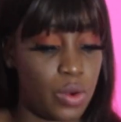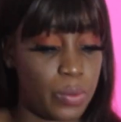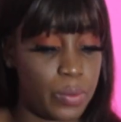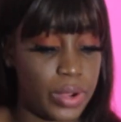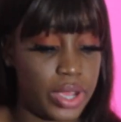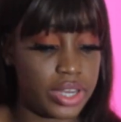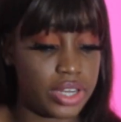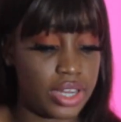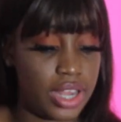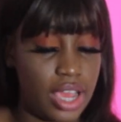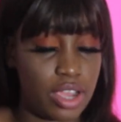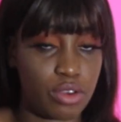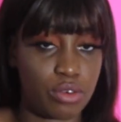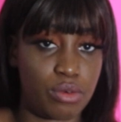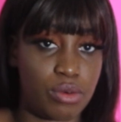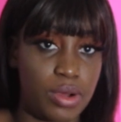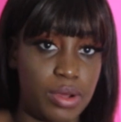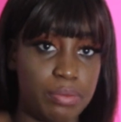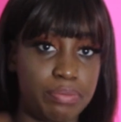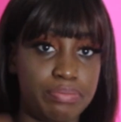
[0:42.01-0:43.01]
Where did I
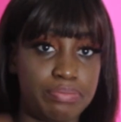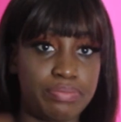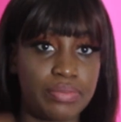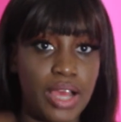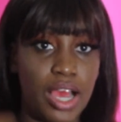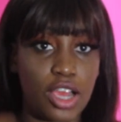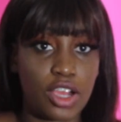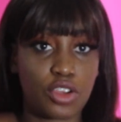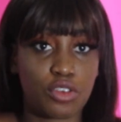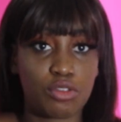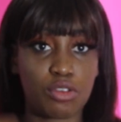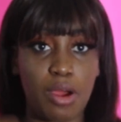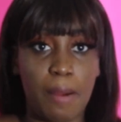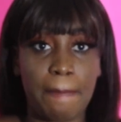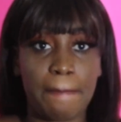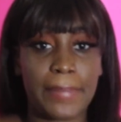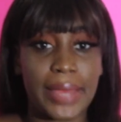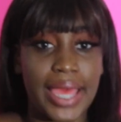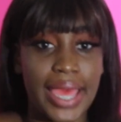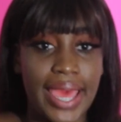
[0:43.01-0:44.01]
grow up? I grew
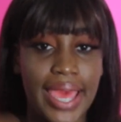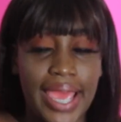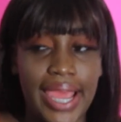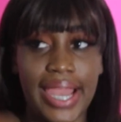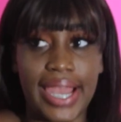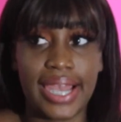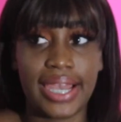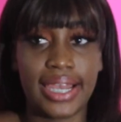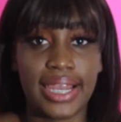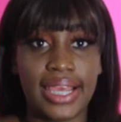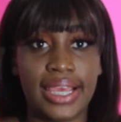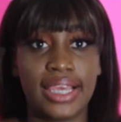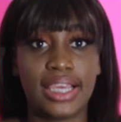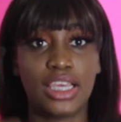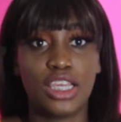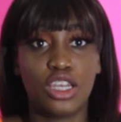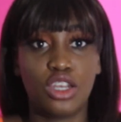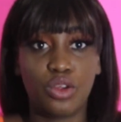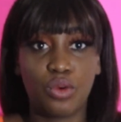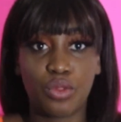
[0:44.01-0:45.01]
up in
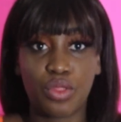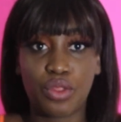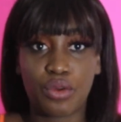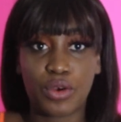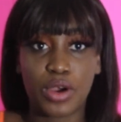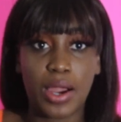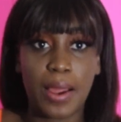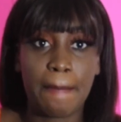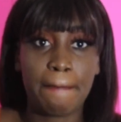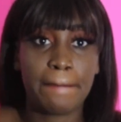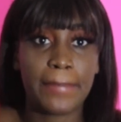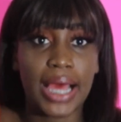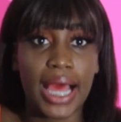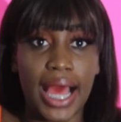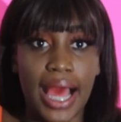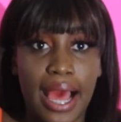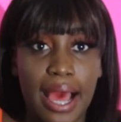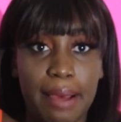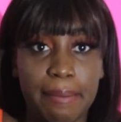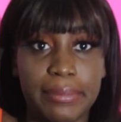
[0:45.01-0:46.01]
Eleuthera,
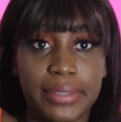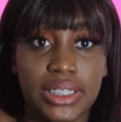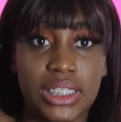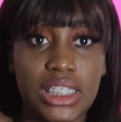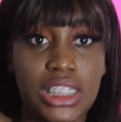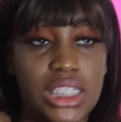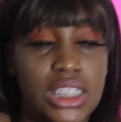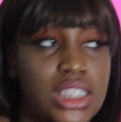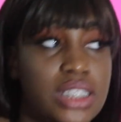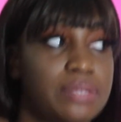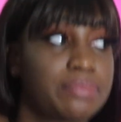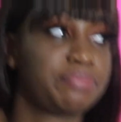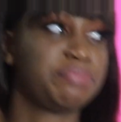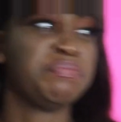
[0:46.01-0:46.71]
Bahamas.